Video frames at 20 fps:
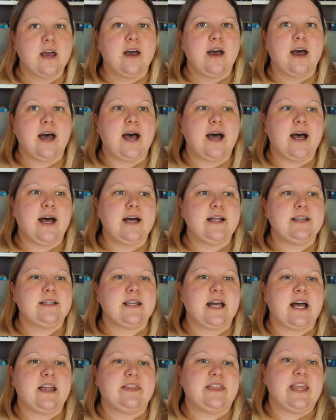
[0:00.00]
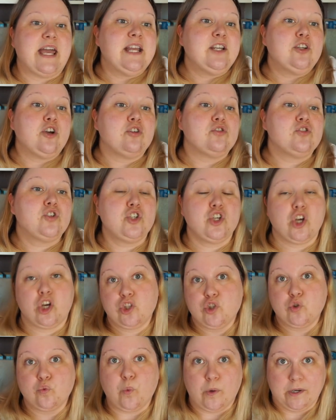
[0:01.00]
and they don't
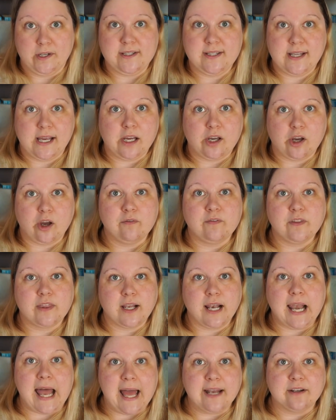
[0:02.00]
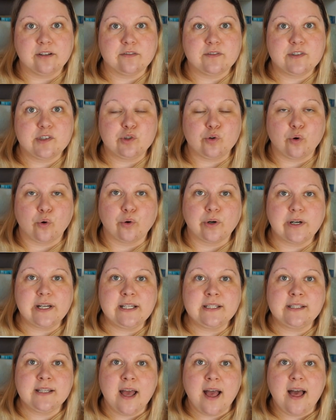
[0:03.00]
just want to take over the land of
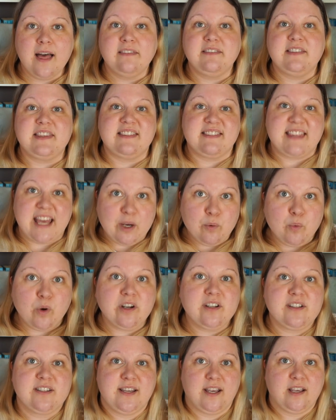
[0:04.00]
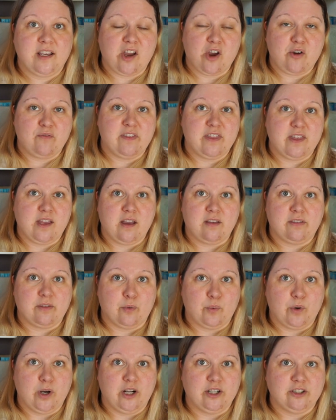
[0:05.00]
stories, they want to take over the other
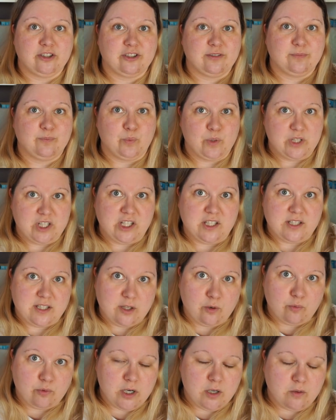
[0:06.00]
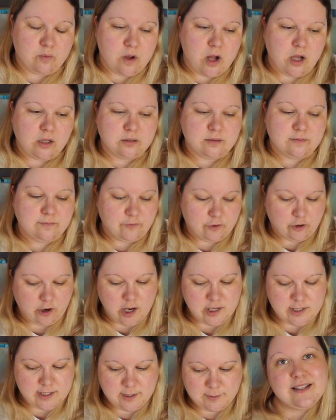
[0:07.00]
world, which is the real world for
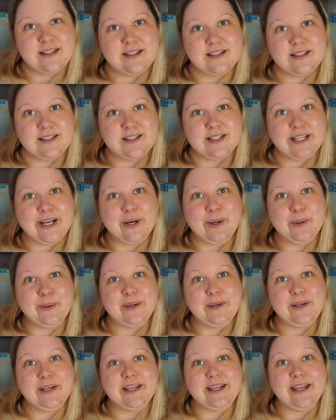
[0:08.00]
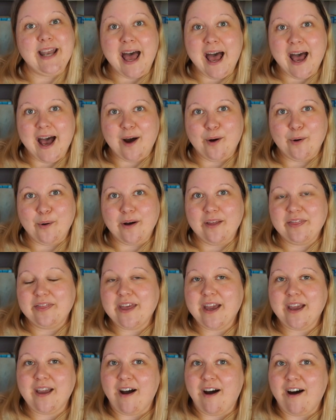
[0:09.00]
us. So now
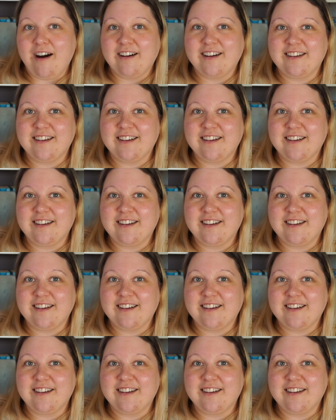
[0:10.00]
they are